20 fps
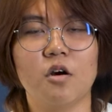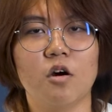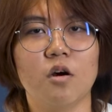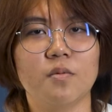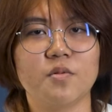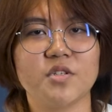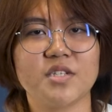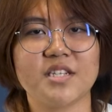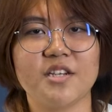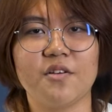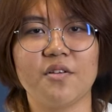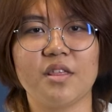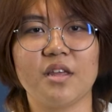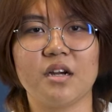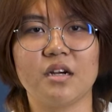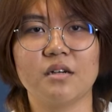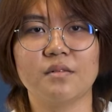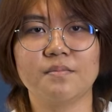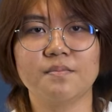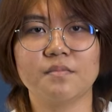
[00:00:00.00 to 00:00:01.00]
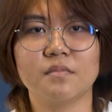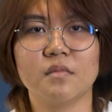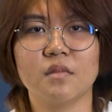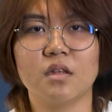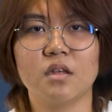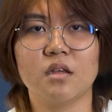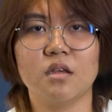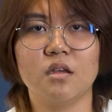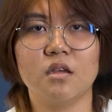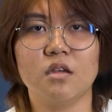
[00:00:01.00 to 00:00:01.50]
Hope to see you there.
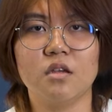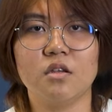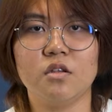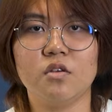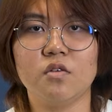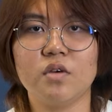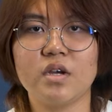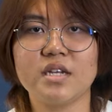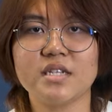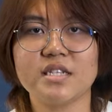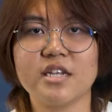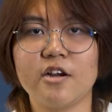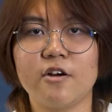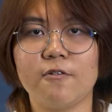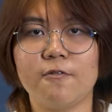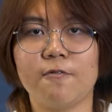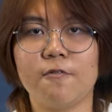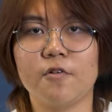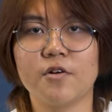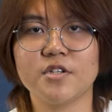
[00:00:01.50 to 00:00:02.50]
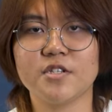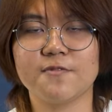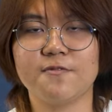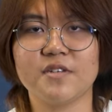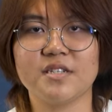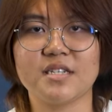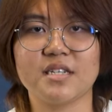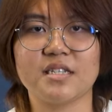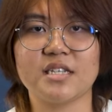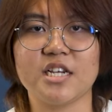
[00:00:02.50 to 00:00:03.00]
U.S. Air Force
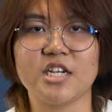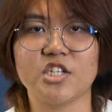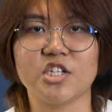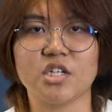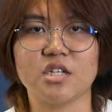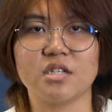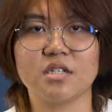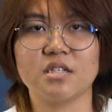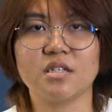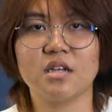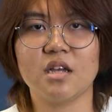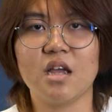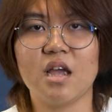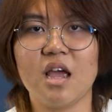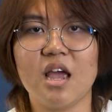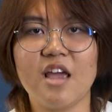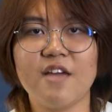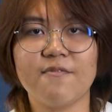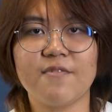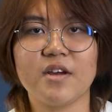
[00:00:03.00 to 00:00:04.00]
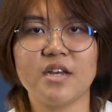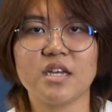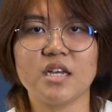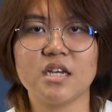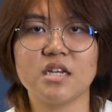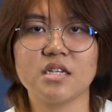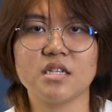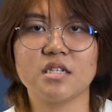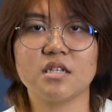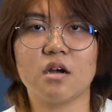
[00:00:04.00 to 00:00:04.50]
visitations. Hey
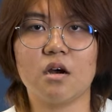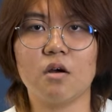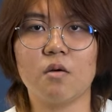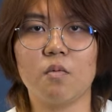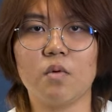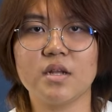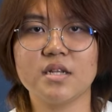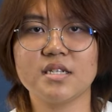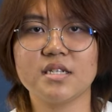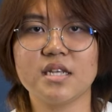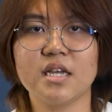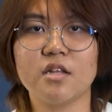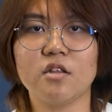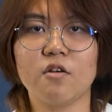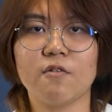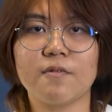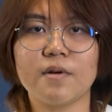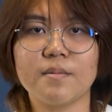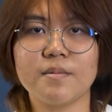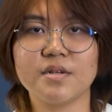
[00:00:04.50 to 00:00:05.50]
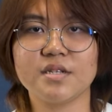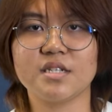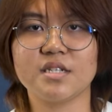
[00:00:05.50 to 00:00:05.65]
Vikings! On Wednesday, November